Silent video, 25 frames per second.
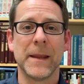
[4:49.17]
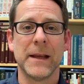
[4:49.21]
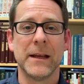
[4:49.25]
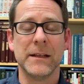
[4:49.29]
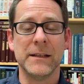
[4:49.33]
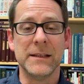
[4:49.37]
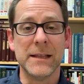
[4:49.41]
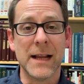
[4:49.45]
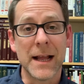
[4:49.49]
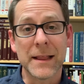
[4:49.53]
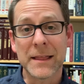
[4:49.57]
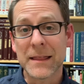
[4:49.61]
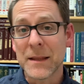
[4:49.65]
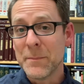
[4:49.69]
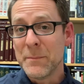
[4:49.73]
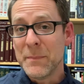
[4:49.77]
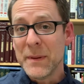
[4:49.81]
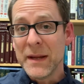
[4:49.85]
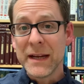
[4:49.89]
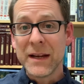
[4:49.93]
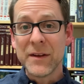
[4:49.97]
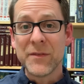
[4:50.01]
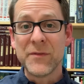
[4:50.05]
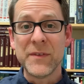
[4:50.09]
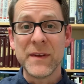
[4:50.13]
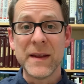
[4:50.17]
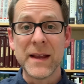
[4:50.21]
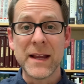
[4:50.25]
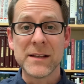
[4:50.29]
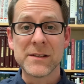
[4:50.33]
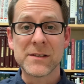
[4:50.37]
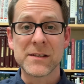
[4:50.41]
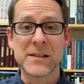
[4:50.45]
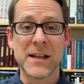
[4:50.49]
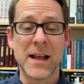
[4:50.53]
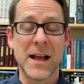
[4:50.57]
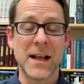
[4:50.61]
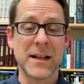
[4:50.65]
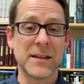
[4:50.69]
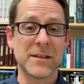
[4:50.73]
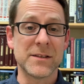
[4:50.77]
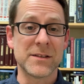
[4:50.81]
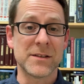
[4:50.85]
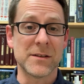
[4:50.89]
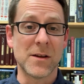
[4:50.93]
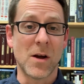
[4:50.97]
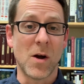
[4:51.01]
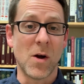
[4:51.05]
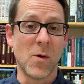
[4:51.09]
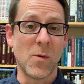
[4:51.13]
Not the big events, not
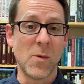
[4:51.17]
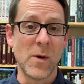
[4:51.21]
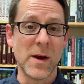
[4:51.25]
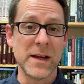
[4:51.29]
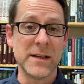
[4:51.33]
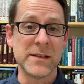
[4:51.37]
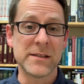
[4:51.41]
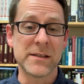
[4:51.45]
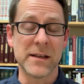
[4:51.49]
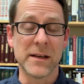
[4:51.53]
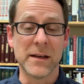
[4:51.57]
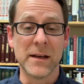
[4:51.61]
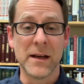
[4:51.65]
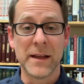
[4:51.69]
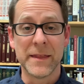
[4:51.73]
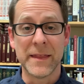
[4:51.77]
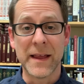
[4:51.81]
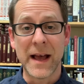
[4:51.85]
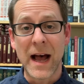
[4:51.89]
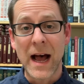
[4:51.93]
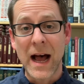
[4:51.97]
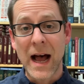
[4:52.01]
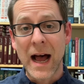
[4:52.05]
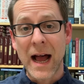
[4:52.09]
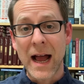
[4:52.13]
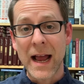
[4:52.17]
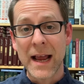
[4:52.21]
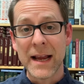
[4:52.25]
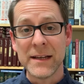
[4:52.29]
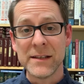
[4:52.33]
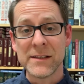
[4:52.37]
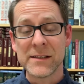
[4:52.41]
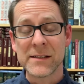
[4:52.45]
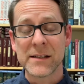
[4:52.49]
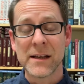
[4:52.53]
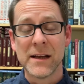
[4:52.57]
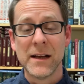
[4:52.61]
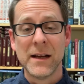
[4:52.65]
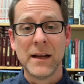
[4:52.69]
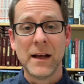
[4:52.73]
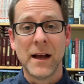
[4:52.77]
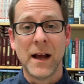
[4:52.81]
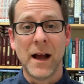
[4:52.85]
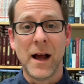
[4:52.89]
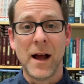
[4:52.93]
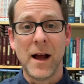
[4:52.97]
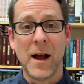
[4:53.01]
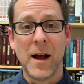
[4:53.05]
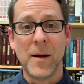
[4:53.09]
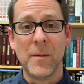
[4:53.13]
always the highs
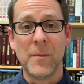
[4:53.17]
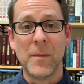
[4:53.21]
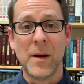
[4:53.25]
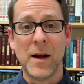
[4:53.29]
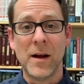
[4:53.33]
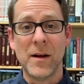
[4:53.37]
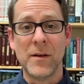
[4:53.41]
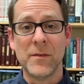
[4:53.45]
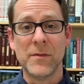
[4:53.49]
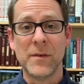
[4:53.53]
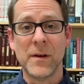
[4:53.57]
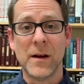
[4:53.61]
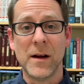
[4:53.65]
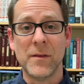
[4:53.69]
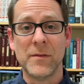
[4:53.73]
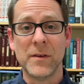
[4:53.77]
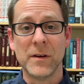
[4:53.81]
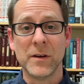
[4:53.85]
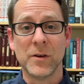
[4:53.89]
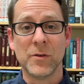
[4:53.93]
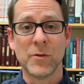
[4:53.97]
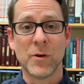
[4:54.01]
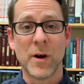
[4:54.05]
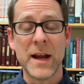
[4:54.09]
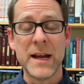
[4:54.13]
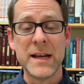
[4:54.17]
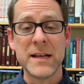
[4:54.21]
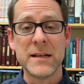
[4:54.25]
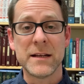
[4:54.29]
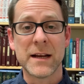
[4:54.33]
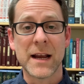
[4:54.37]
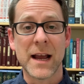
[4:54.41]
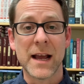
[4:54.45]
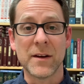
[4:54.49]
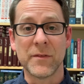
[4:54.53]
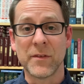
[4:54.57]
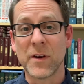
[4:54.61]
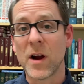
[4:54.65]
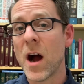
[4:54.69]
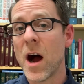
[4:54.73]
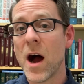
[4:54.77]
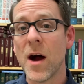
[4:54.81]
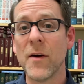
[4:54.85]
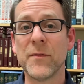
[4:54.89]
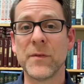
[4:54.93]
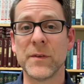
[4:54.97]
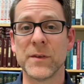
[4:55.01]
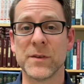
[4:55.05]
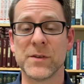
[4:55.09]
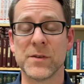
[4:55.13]
of a great kind of
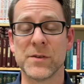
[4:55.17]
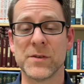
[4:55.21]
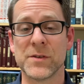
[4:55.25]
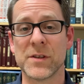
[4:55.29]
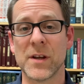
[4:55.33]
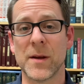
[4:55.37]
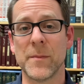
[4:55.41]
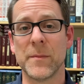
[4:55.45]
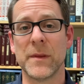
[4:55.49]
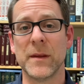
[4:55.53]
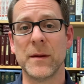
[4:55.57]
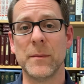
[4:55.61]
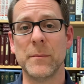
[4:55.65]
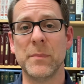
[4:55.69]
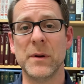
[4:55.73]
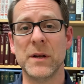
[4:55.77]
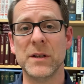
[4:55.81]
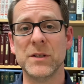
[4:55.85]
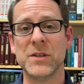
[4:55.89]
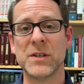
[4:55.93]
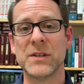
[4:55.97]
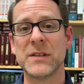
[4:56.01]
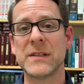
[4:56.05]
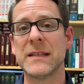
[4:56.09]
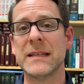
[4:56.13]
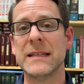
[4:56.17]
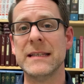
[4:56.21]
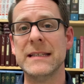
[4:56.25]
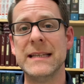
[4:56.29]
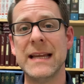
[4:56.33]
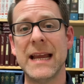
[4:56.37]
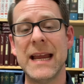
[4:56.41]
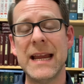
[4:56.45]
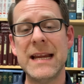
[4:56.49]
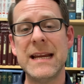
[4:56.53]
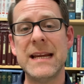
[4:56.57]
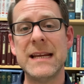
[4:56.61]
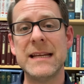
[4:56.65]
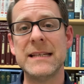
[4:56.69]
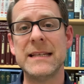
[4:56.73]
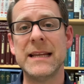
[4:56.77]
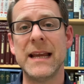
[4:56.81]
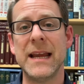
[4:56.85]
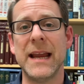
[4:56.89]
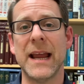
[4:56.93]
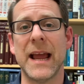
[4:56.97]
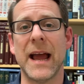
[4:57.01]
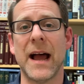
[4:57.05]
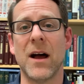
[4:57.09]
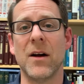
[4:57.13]
conference or something, but just the day in,
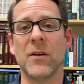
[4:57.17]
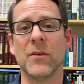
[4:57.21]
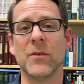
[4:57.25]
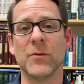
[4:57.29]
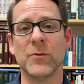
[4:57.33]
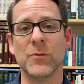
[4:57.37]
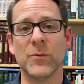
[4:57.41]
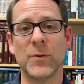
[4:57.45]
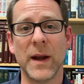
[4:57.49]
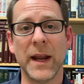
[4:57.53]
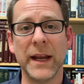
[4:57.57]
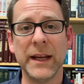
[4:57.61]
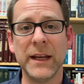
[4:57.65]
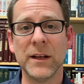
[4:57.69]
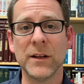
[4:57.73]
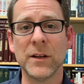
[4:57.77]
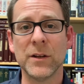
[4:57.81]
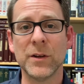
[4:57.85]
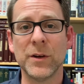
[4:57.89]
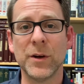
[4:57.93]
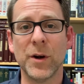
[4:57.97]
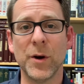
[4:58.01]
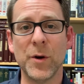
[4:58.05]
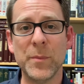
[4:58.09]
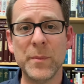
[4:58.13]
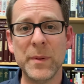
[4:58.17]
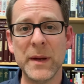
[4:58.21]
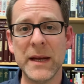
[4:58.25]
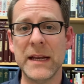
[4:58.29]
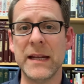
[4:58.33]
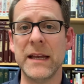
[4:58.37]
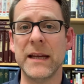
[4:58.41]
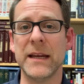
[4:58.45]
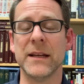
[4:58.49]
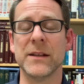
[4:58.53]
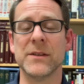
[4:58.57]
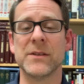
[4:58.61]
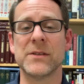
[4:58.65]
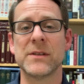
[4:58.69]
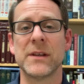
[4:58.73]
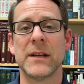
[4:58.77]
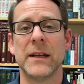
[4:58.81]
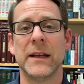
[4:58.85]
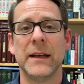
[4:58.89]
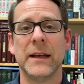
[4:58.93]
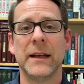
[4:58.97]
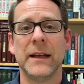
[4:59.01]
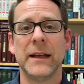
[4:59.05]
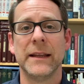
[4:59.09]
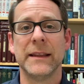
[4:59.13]
day out, regular obedience
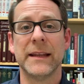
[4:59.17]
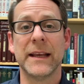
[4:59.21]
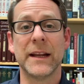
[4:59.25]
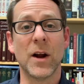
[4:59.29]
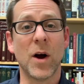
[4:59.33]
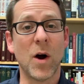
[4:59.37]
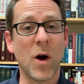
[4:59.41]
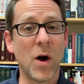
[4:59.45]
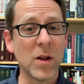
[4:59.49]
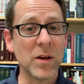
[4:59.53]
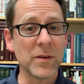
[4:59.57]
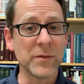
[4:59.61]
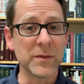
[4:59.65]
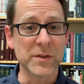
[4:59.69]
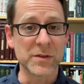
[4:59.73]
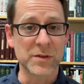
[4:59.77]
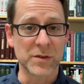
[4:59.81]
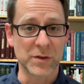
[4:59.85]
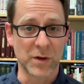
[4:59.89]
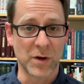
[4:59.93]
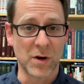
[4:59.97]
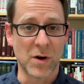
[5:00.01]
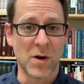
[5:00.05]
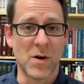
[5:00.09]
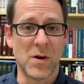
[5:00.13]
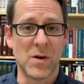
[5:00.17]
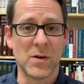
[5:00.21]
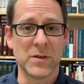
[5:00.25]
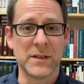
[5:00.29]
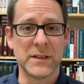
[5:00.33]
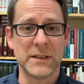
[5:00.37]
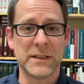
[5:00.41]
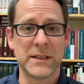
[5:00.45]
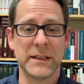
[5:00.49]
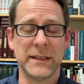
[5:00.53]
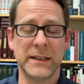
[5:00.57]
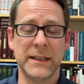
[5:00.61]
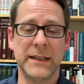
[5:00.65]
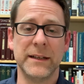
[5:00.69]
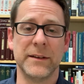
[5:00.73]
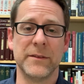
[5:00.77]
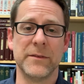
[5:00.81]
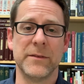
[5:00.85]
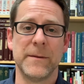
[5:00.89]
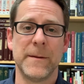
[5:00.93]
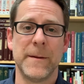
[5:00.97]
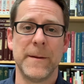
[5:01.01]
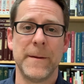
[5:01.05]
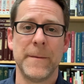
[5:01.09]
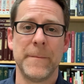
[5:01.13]
that all of us are called to live.
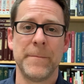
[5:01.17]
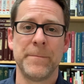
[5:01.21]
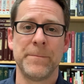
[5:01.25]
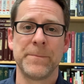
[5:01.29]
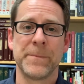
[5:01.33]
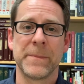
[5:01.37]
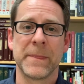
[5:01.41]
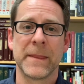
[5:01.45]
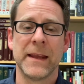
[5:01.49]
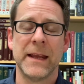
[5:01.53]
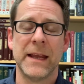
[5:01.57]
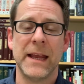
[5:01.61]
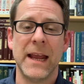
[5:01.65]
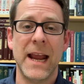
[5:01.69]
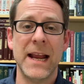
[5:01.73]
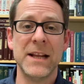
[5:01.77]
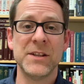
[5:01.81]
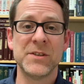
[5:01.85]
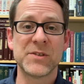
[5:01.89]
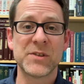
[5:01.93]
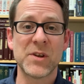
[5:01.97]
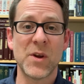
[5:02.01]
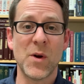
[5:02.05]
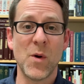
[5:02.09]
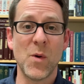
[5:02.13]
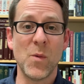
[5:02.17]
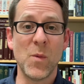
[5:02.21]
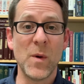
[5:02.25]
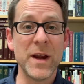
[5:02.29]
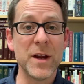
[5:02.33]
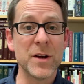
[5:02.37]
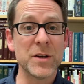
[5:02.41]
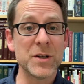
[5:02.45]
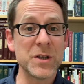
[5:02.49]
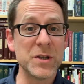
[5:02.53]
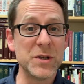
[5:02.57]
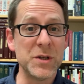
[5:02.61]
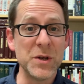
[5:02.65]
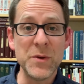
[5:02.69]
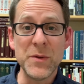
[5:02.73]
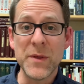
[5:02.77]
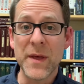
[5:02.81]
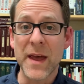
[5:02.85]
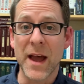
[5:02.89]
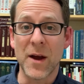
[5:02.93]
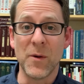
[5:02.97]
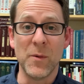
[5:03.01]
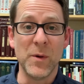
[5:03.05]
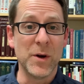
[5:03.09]
And so we are to do that.